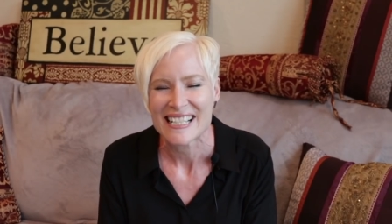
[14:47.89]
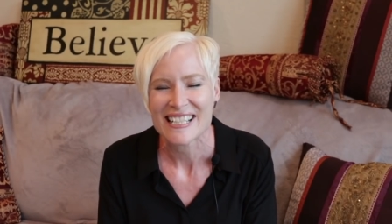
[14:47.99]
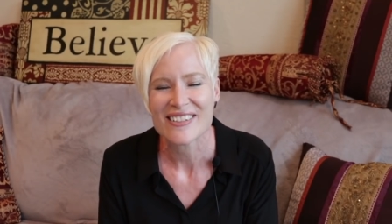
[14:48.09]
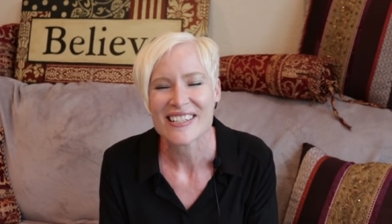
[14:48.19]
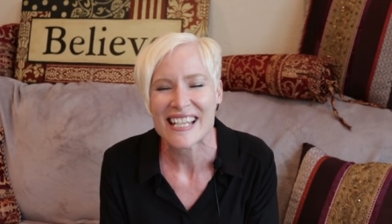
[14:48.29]

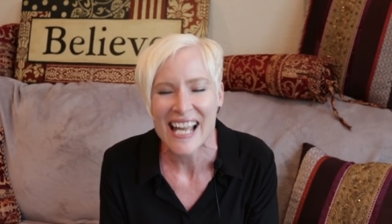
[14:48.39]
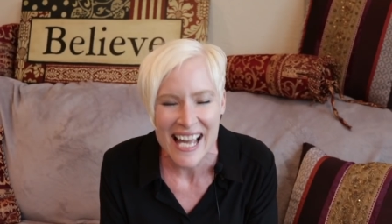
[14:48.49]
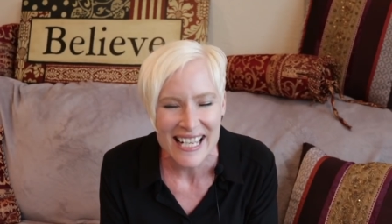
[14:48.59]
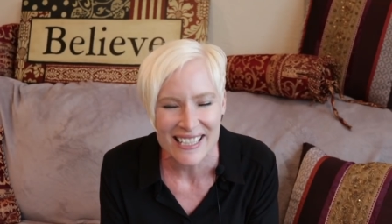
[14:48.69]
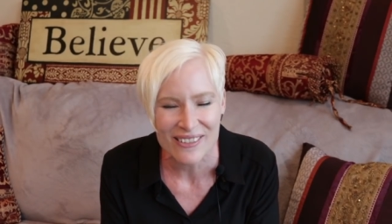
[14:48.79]
So
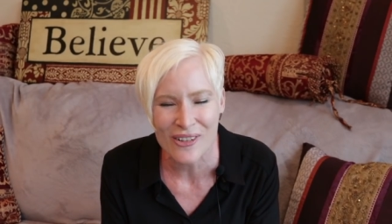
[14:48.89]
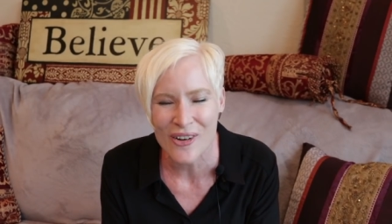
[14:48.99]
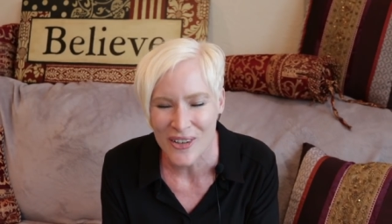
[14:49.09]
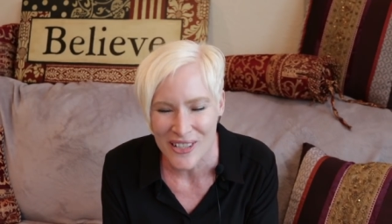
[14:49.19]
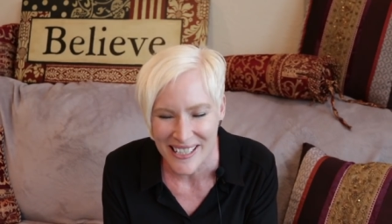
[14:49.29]
yes, of
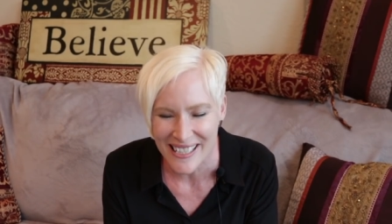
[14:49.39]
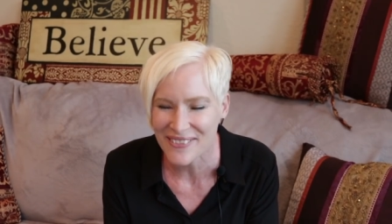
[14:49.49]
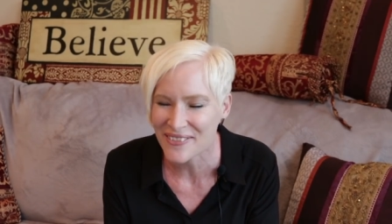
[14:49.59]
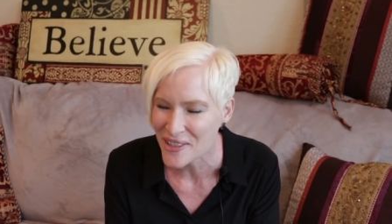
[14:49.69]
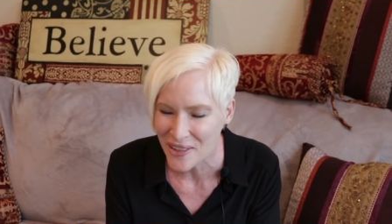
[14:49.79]
course,
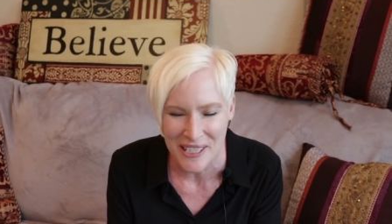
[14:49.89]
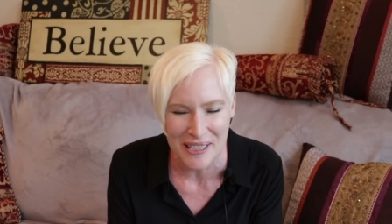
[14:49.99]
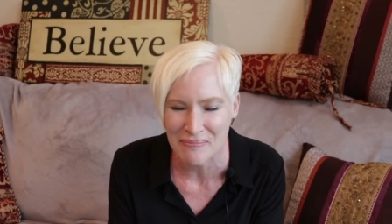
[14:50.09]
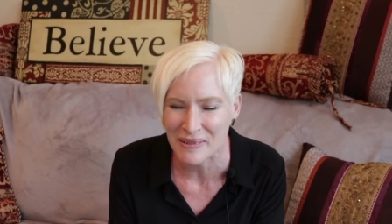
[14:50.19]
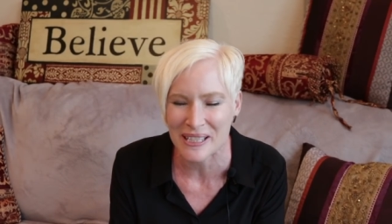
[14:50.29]
of
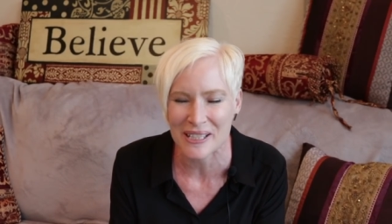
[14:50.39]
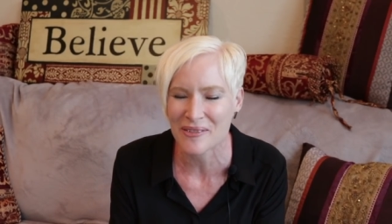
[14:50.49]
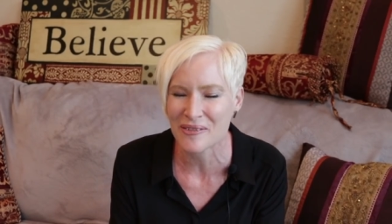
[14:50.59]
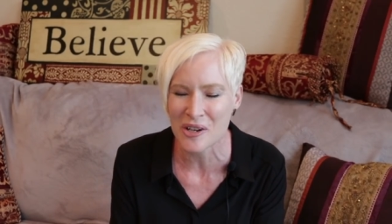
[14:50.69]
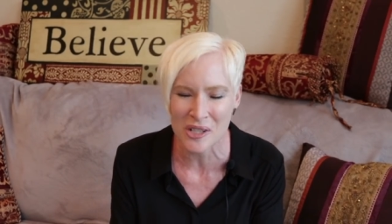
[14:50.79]
course I'm with
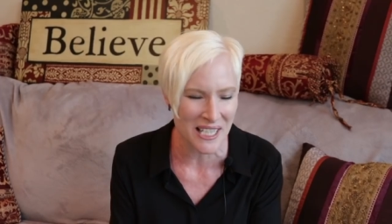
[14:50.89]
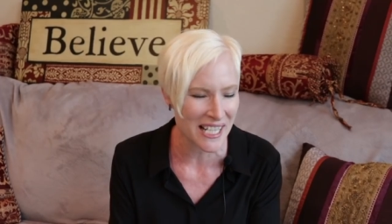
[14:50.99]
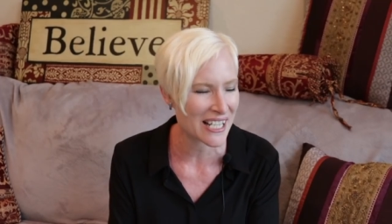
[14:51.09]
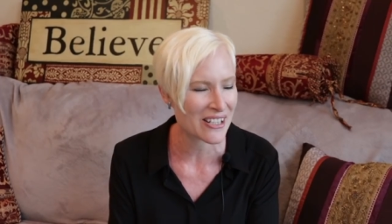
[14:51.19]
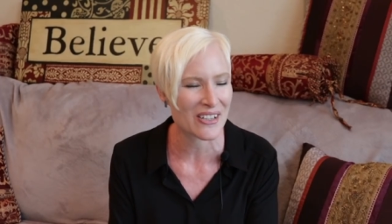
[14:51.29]
you. Of course
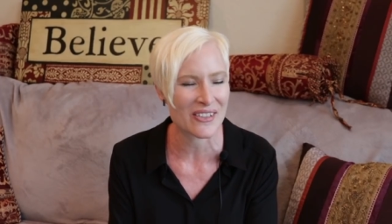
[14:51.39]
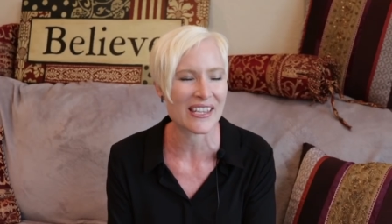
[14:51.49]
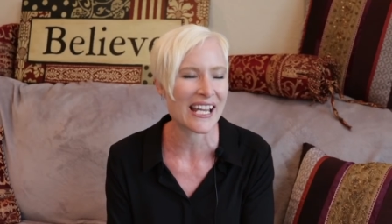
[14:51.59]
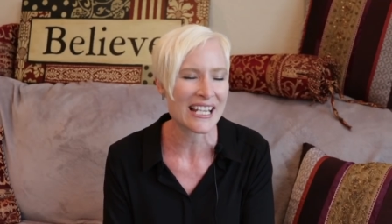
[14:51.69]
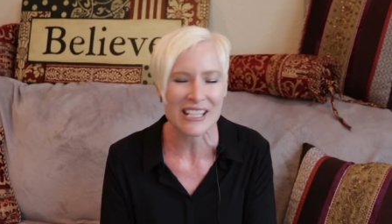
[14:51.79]
I hear you, and
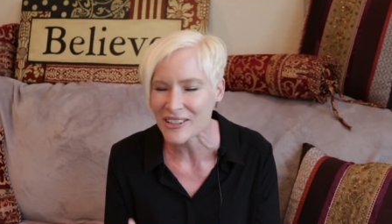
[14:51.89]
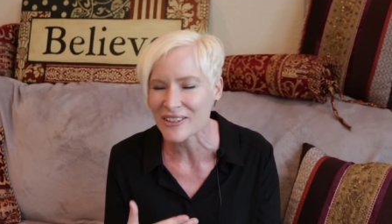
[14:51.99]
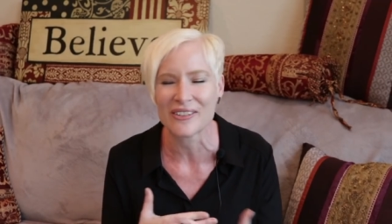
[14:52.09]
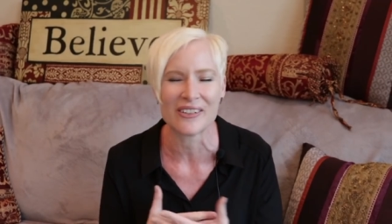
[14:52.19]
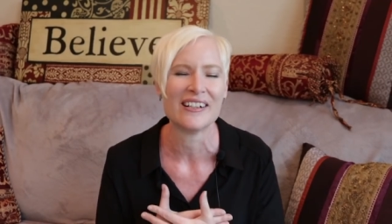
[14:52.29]
thank
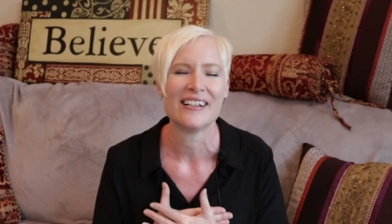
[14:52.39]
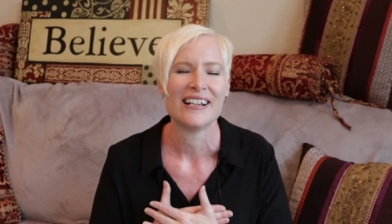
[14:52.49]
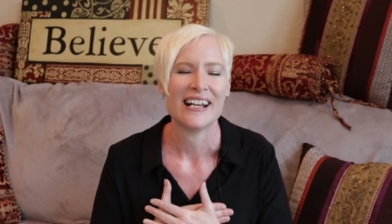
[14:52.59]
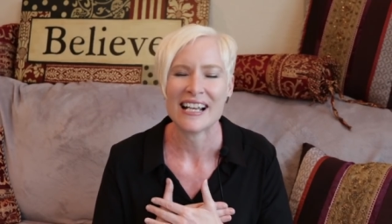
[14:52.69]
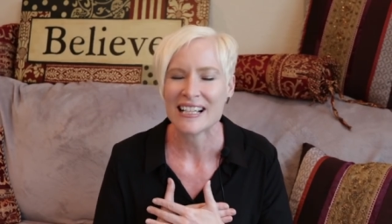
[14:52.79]
you.
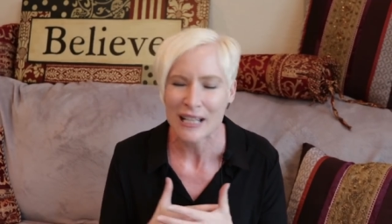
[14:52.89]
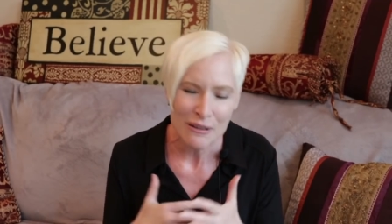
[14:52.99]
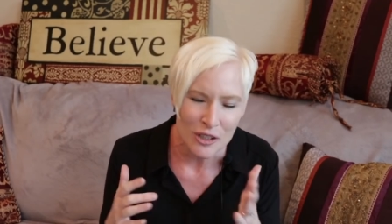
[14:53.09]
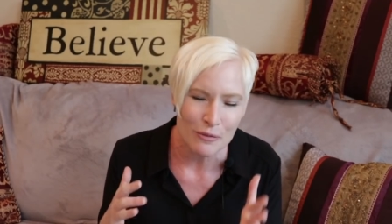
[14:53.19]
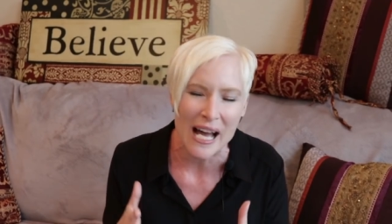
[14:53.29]
And I
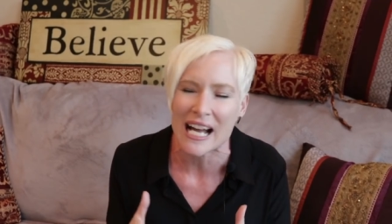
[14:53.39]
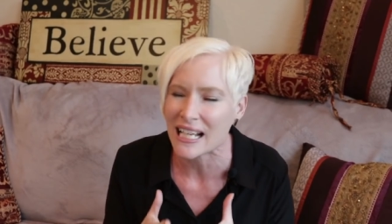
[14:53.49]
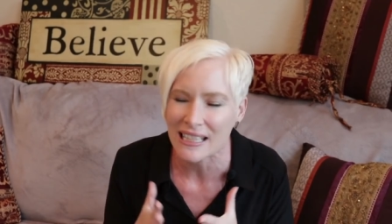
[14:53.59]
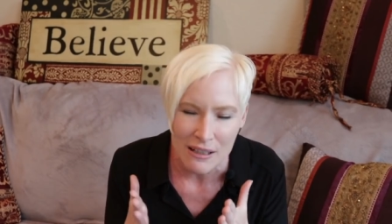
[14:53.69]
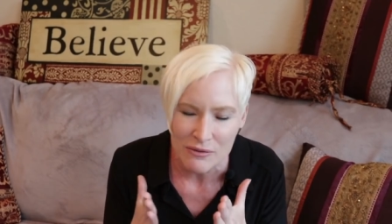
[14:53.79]
love you back,
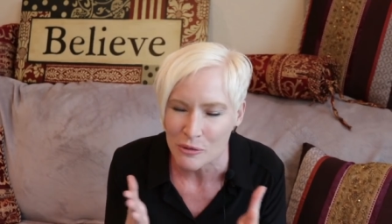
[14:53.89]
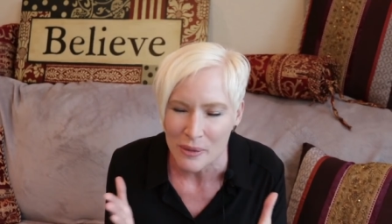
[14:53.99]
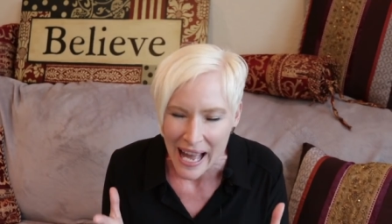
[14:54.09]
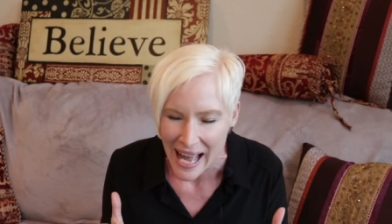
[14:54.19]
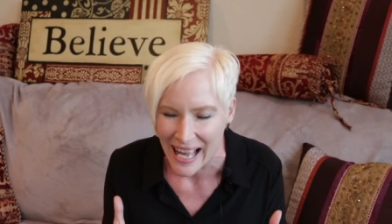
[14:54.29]
I love you
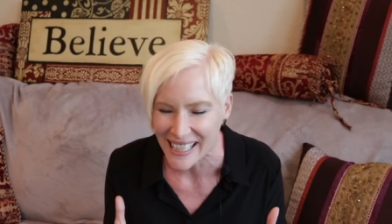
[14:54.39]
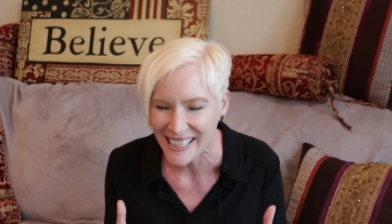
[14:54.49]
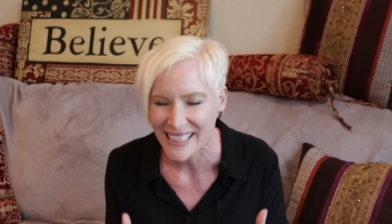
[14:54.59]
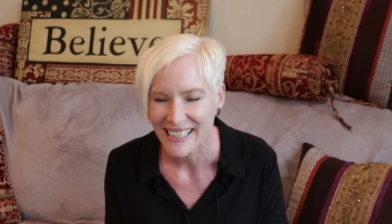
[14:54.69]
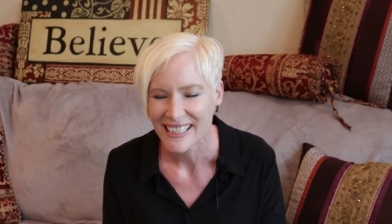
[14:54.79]
back.